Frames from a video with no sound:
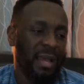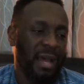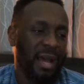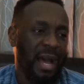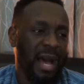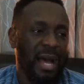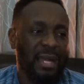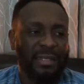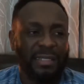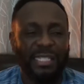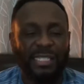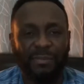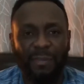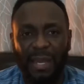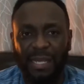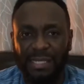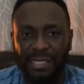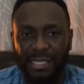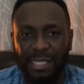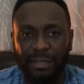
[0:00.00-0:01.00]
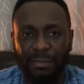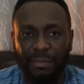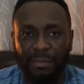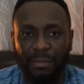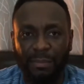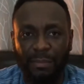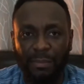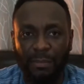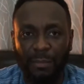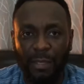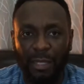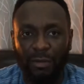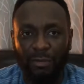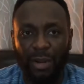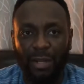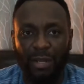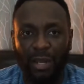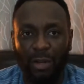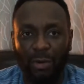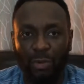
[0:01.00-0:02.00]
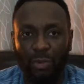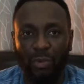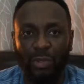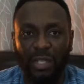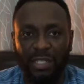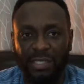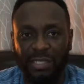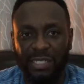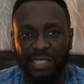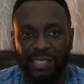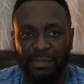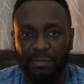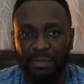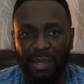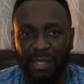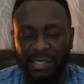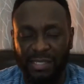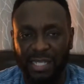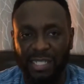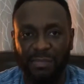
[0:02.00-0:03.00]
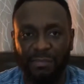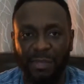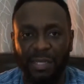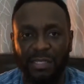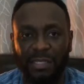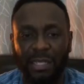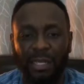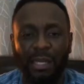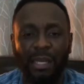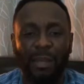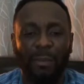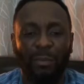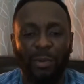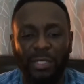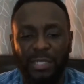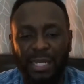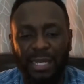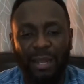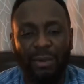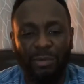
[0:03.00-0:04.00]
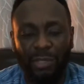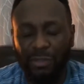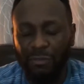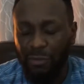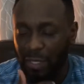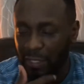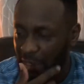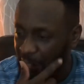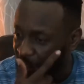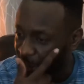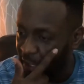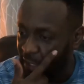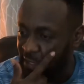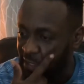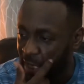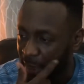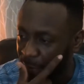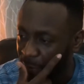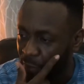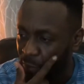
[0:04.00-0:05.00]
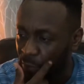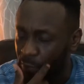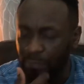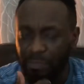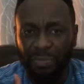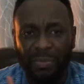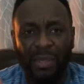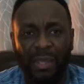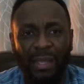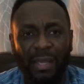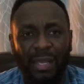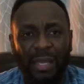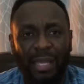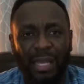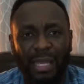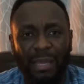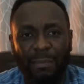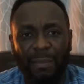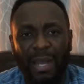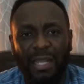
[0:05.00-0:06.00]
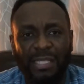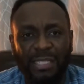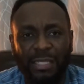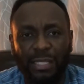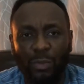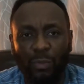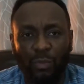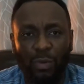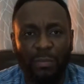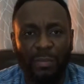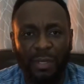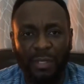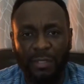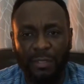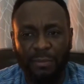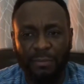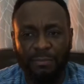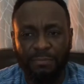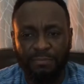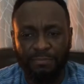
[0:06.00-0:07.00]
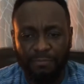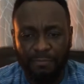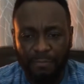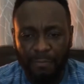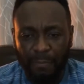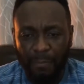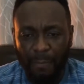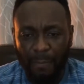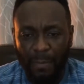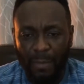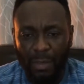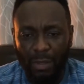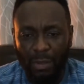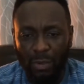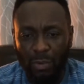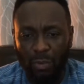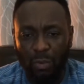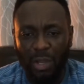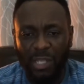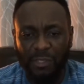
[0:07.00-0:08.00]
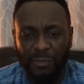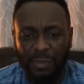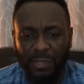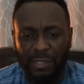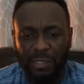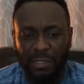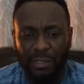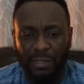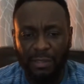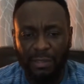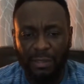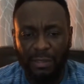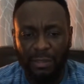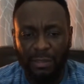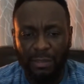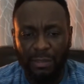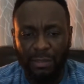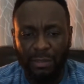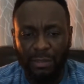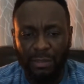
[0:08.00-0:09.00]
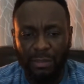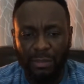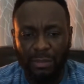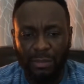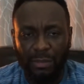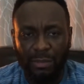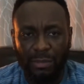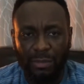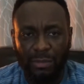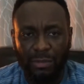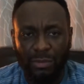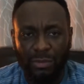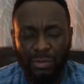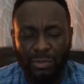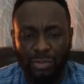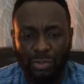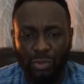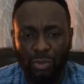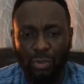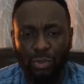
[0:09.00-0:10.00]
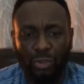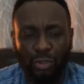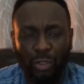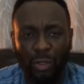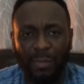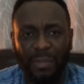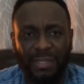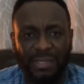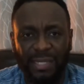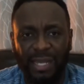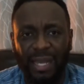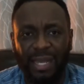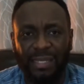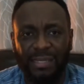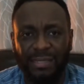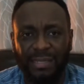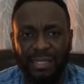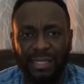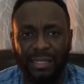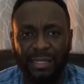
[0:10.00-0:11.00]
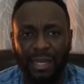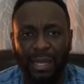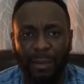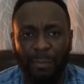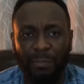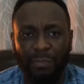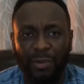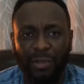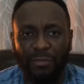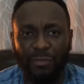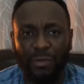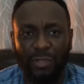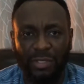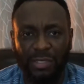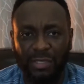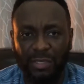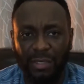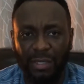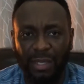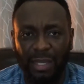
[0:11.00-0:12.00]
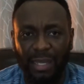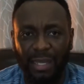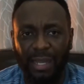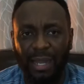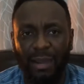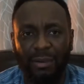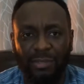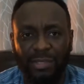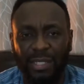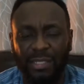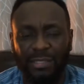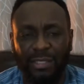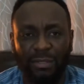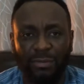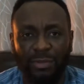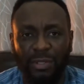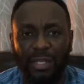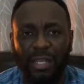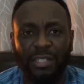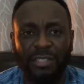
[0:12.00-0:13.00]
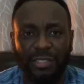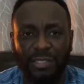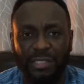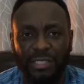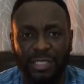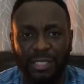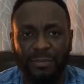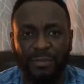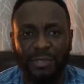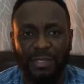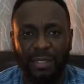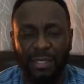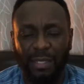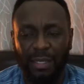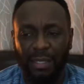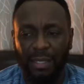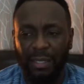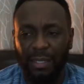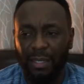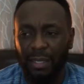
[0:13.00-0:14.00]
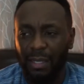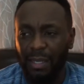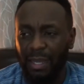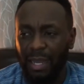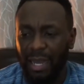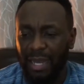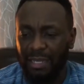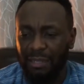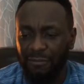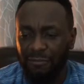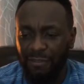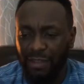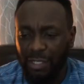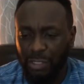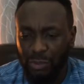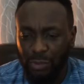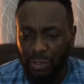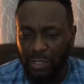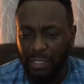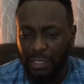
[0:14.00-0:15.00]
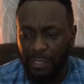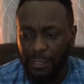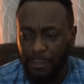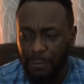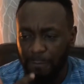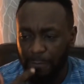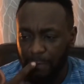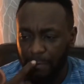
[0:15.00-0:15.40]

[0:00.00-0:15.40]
And this might seem a rather cruel assessment, but then I'll give you another example. Imagine a woman who has been so traumatized in her previous encounters and relationships, and eventually